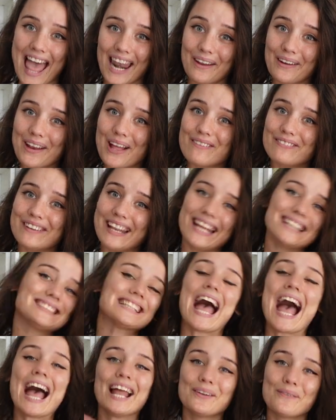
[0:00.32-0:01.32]
Hello lovelies
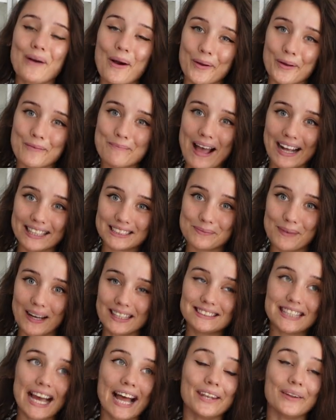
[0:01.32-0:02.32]
and welcome back to my
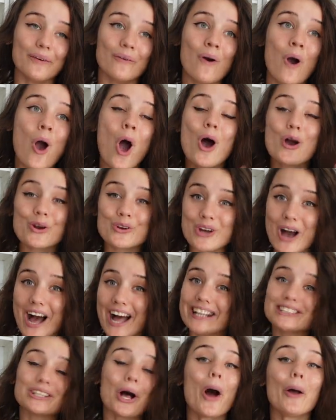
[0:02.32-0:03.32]
channel.
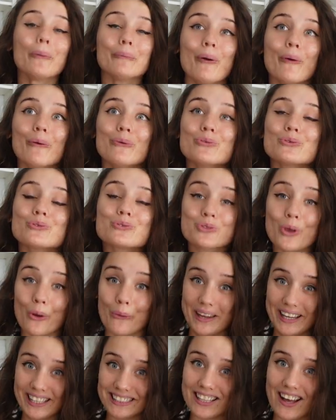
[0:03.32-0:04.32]
Guys, I'm so
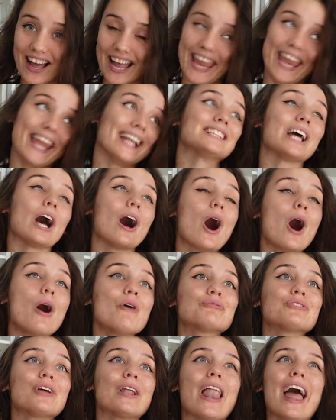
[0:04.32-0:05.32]
excited.
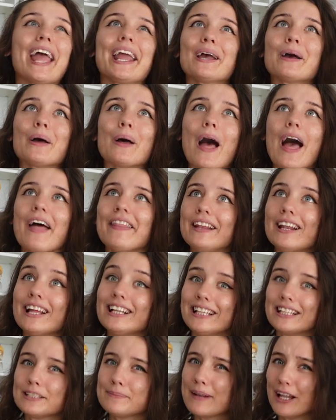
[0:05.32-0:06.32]
After
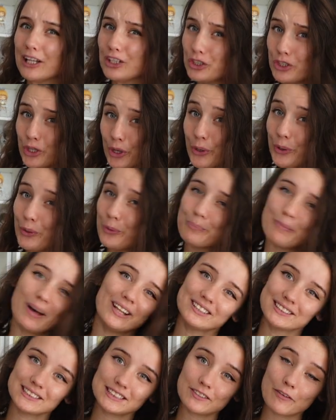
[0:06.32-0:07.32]
it's been 2
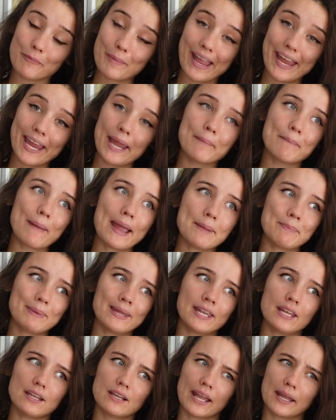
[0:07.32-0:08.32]
months for me,
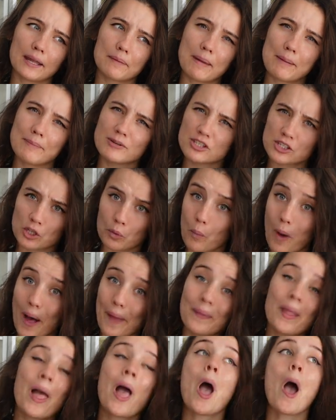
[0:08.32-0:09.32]
maybe just the
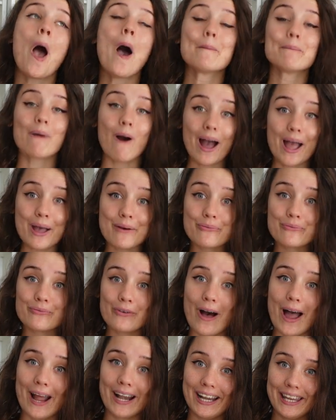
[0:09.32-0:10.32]
one, but I have
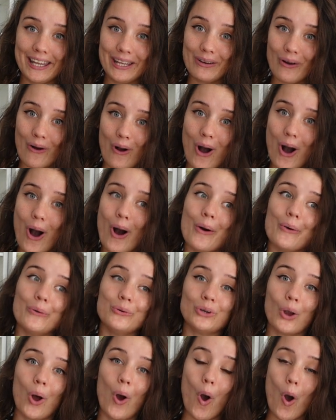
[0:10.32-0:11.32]
finally got
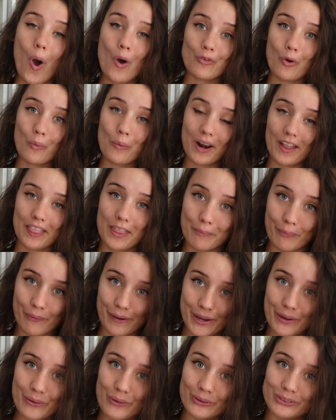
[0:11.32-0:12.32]
hold of one of the
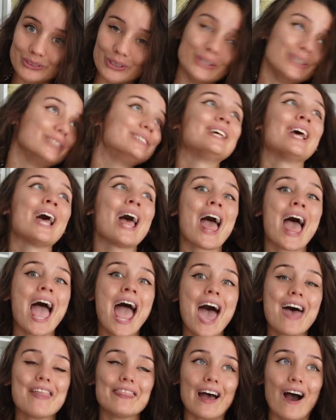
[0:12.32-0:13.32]
pre-orders
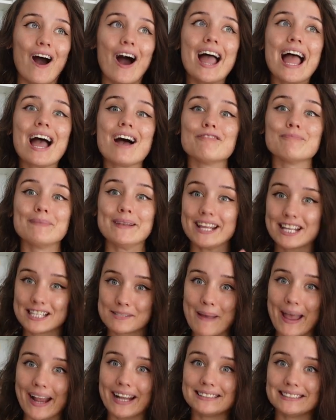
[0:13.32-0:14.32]
that I have been
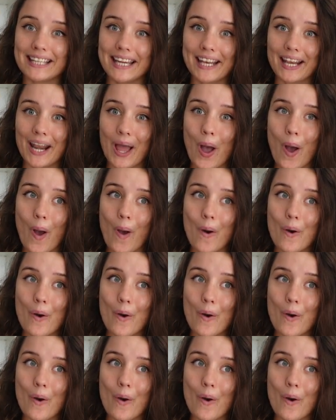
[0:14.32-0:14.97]
expecting